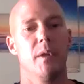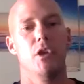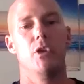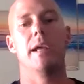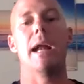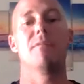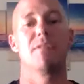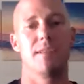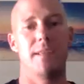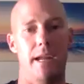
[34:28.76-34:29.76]
you can have
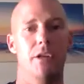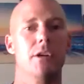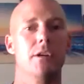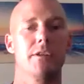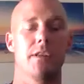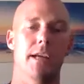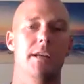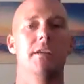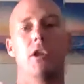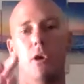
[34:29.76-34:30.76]
standards, like,
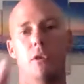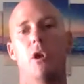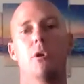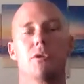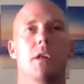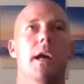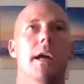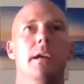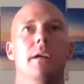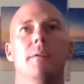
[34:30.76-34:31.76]
you know, those like
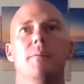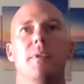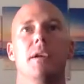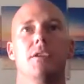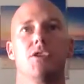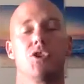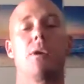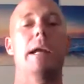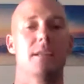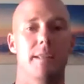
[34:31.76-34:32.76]

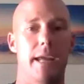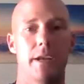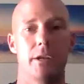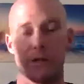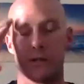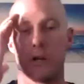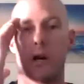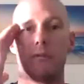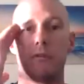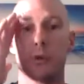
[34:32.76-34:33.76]
strength standards
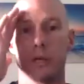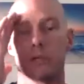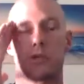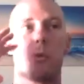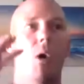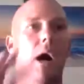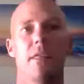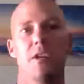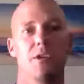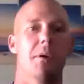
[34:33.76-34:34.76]
of you can squat
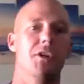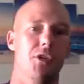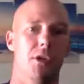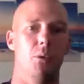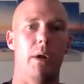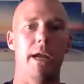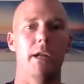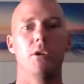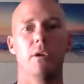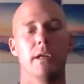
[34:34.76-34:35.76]
this much of your weight,
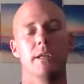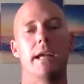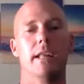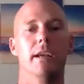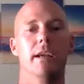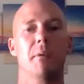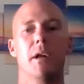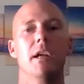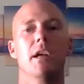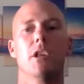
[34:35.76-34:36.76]
you can deadlift,
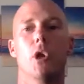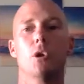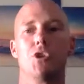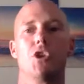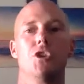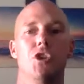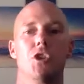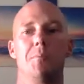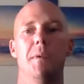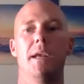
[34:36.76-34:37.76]
but those should
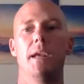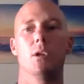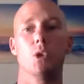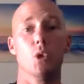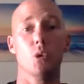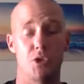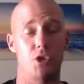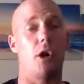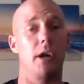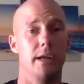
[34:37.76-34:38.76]
just be loose
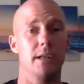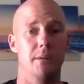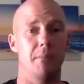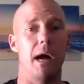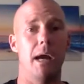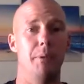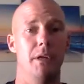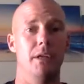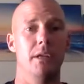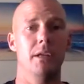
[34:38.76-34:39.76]
targets in my
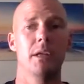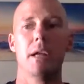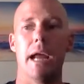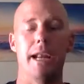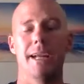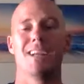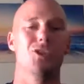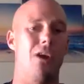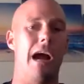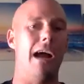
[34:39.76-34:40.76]
opinion. And it can
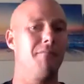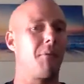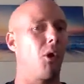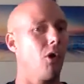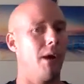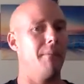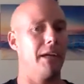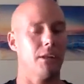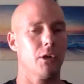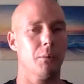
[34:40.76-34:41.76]
drive programming
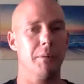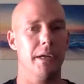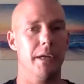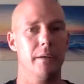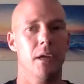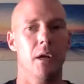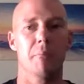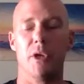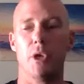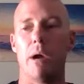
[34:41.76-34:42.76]
a little bit,
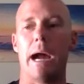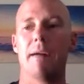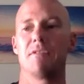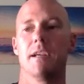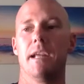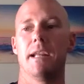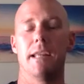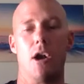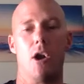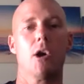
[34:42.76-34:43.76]
but you have to get
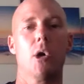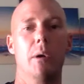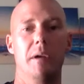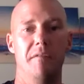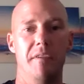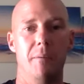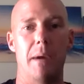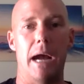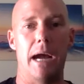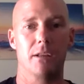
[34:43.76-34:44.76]
that ongoing
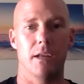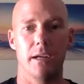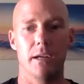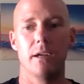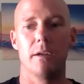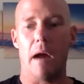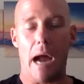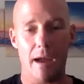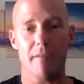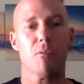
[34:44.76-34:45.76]
feedback. Like,
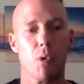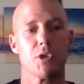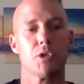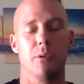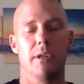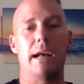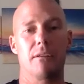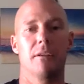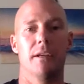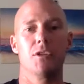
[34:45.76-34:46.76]
I've worked with
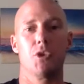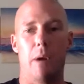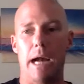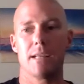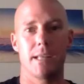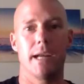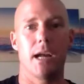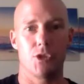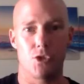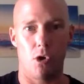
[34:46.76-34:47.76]
athletes who, as they
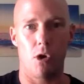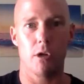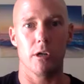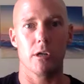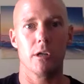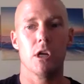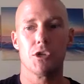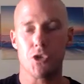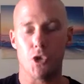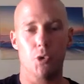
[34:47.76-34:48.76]
got stronger,
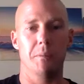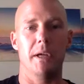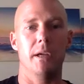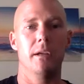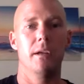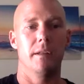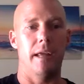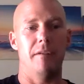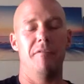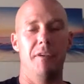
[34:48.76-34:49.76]
told me
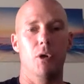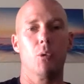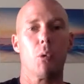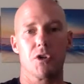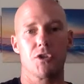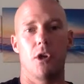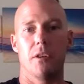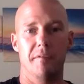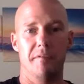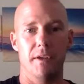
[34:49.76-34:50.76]
they feel worse on
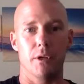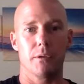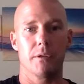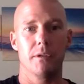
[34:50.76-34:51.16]
the field.